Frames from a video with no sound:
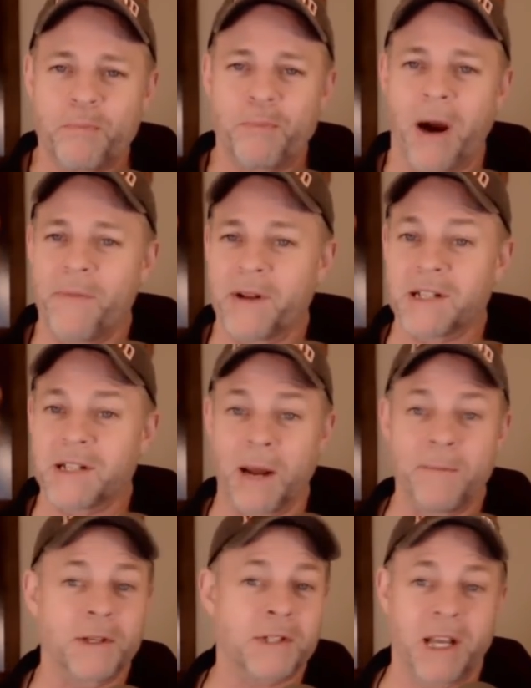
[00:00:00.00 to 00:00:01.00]
by the
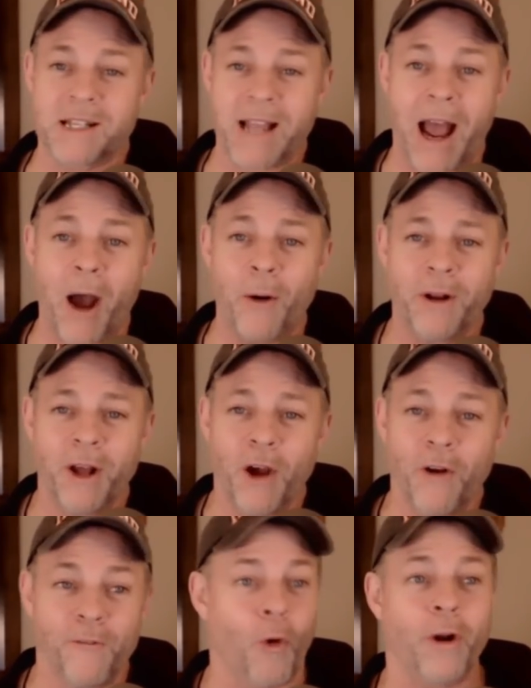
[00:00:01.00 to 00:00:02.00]
time this gets out
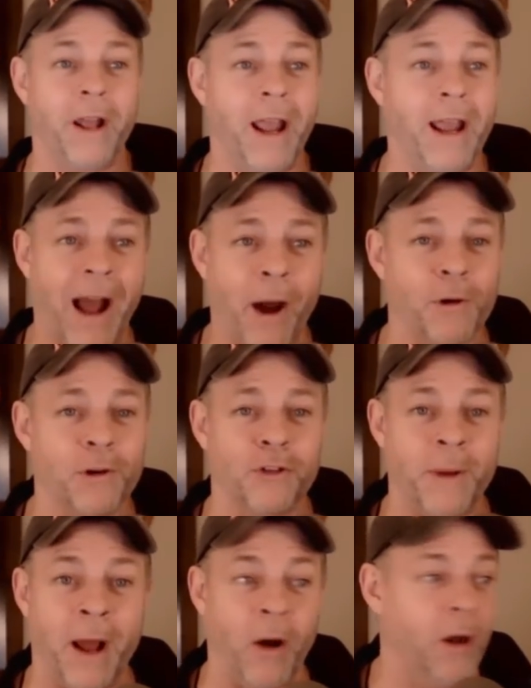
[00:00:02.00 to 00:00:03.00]
yeah eight hours
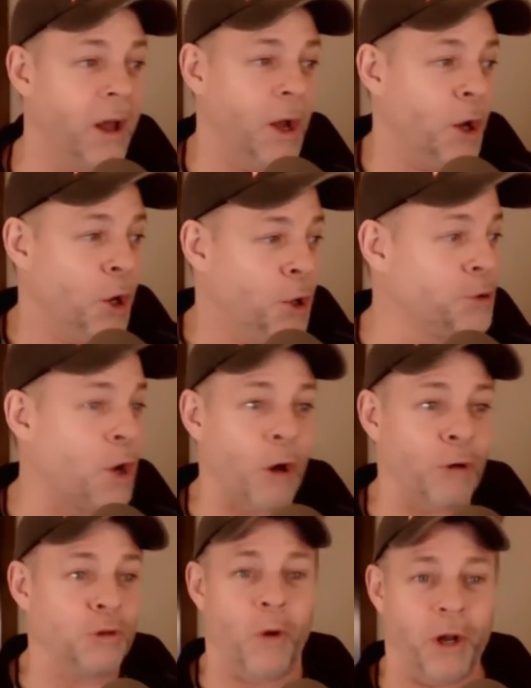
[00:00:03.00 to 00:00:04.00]
from now who
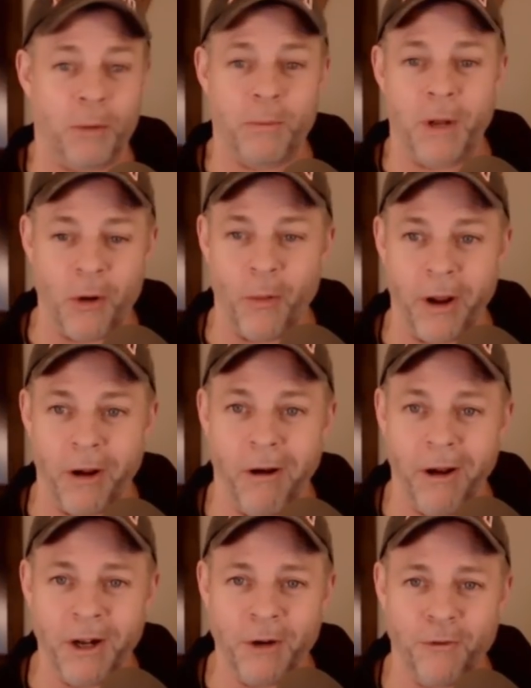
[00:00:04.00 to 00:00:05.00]
knows what could be going
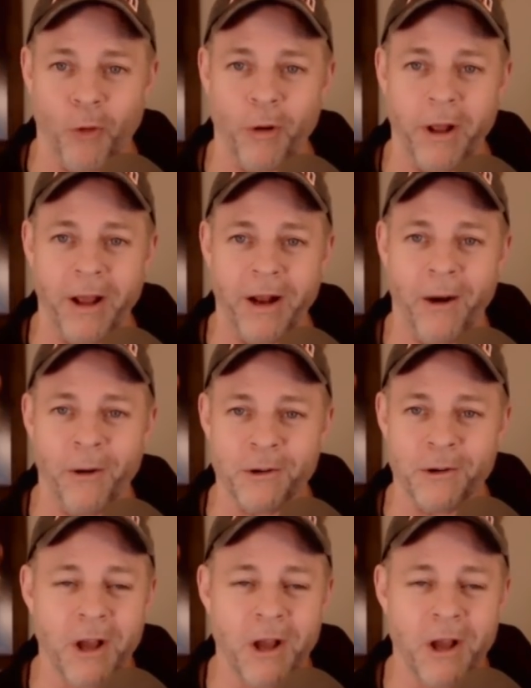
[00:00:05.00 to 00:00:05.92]
on exactly hours